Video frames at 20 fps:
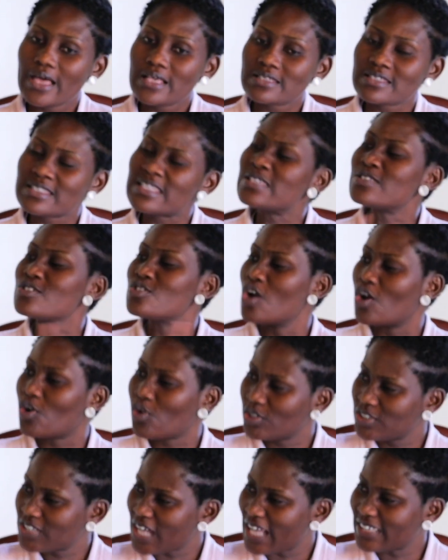since you're
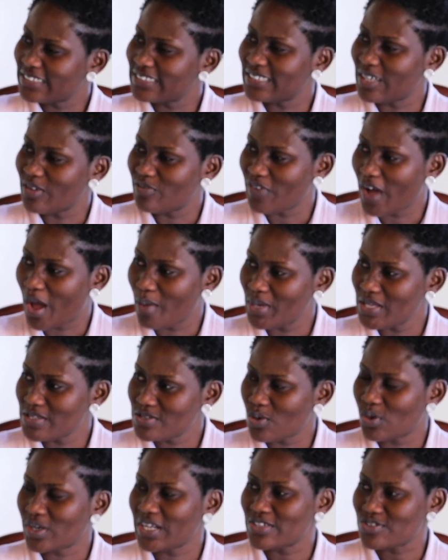not charging the
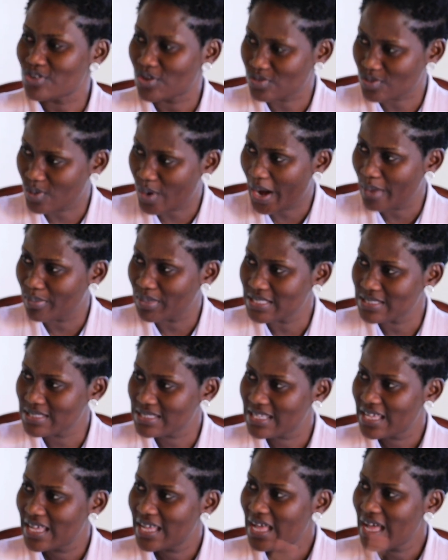farmers or the subscribers,
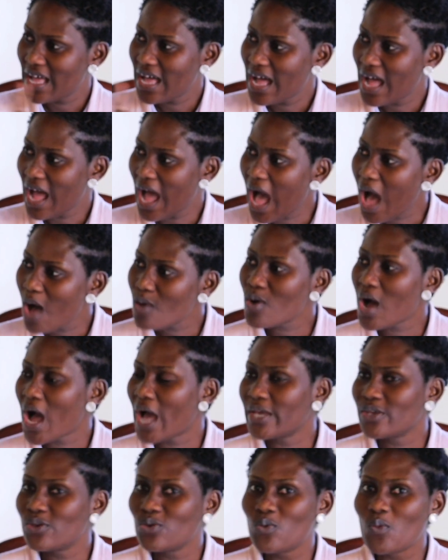how
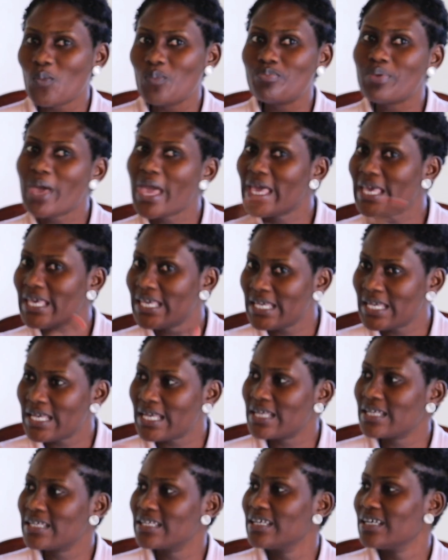are you
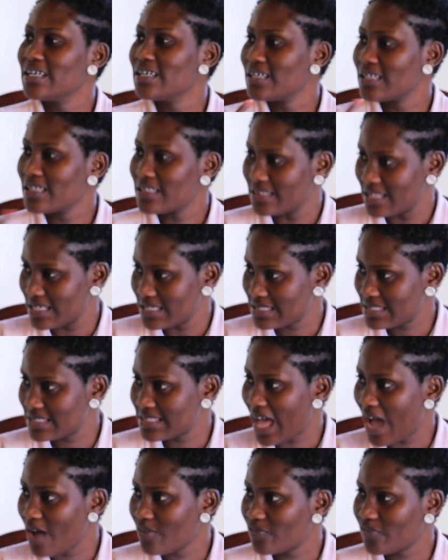paying the
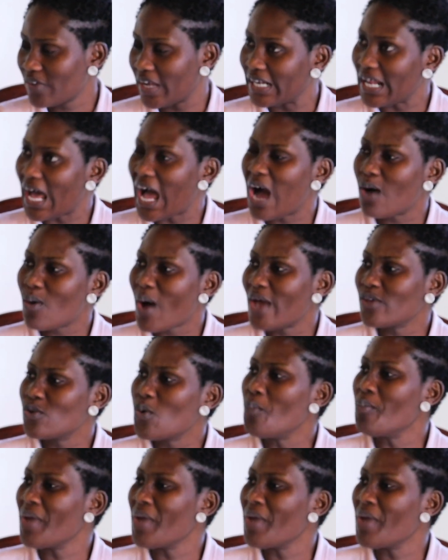staff and how are you